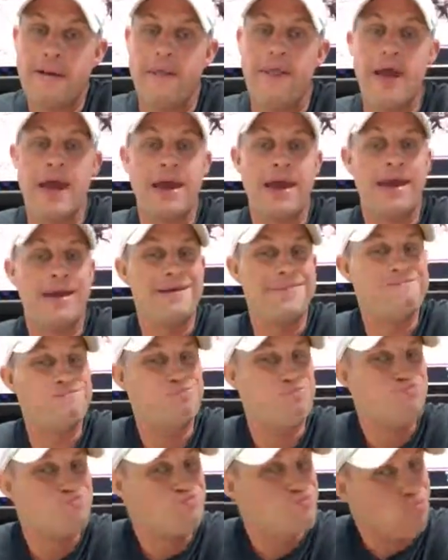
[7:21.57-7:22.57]
They
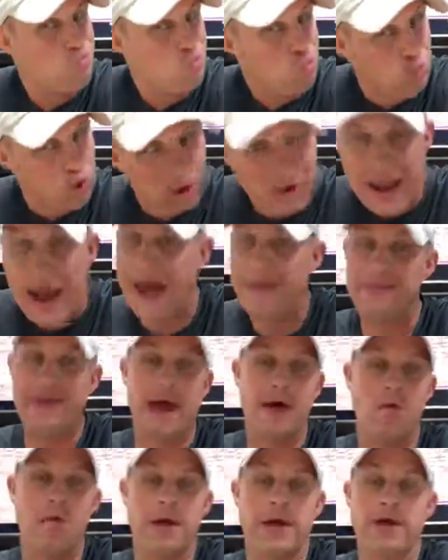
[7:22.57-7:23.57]
were not
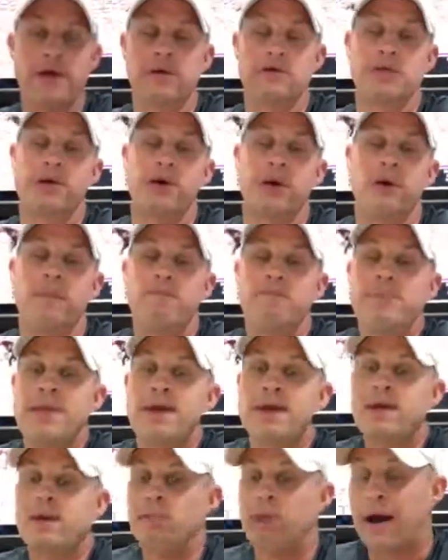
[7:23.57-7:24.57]
that way years ago.
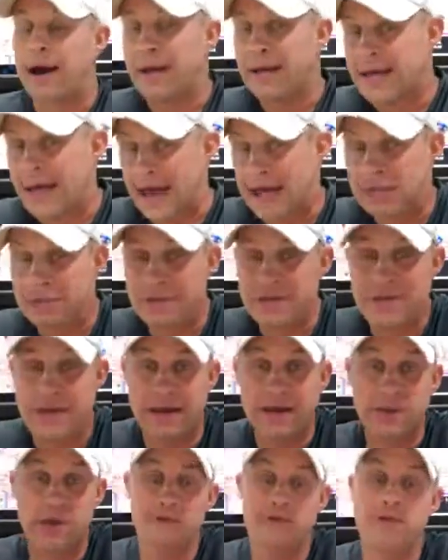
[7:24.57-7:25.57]
Brian Cashman
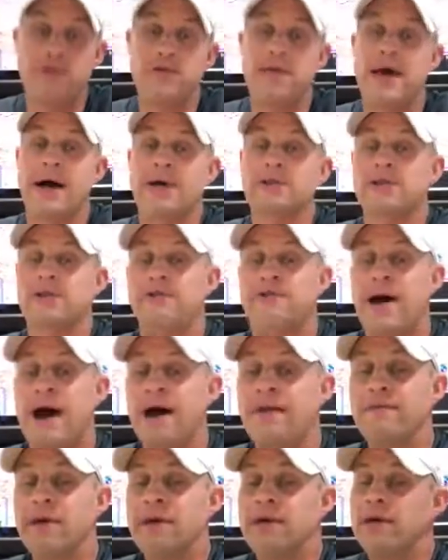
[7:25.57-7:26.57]
takes over in
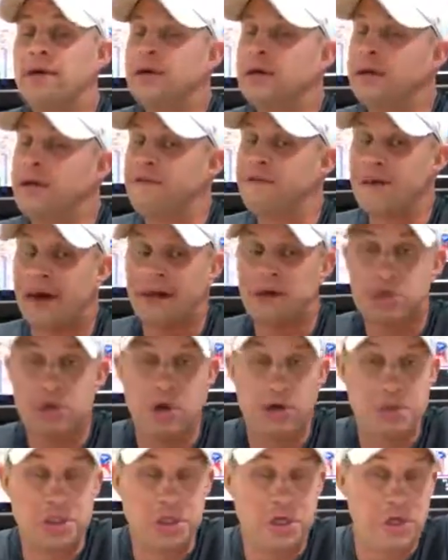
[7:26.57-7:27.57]
2005. He finds
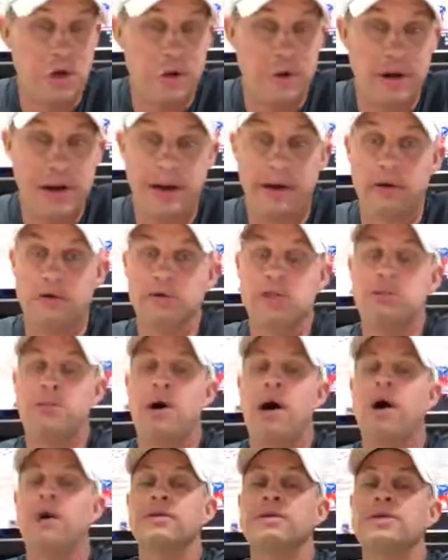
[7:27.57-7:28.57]
Sean Chacon and Aaron
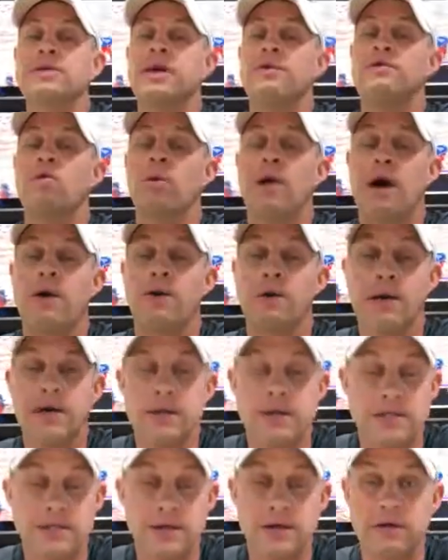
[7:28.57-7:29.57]
Small instead of going out and
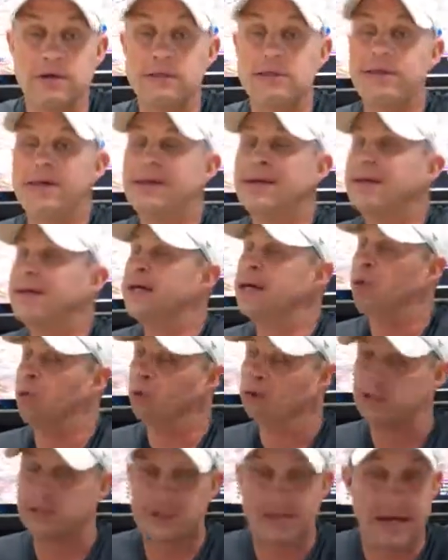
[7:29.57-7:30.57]
getting deals.
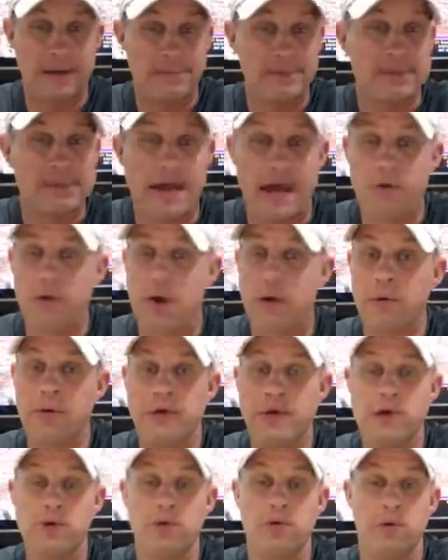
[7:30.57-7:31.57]
Works the same exact way with
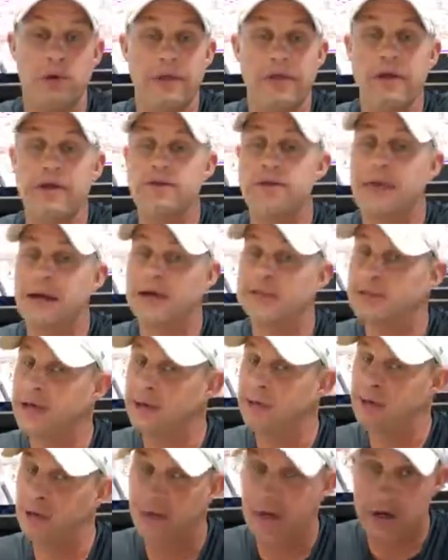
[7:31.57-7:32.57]
the youth. What do they do that
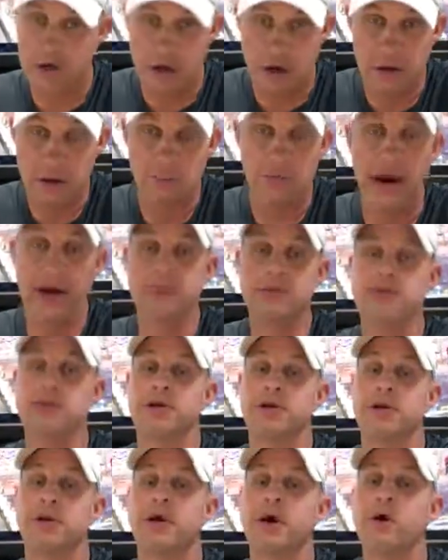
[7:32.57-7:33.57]
same year? They call up
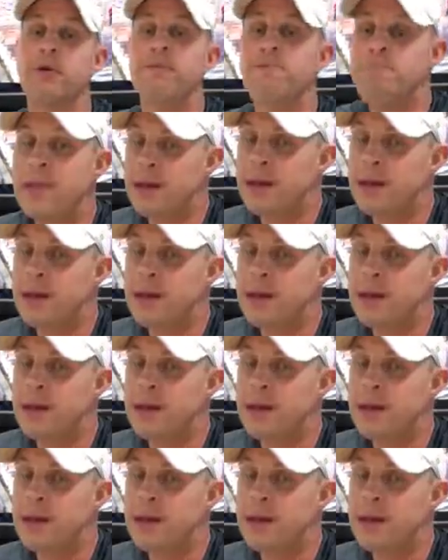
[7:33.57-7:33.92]
Robinson Cano.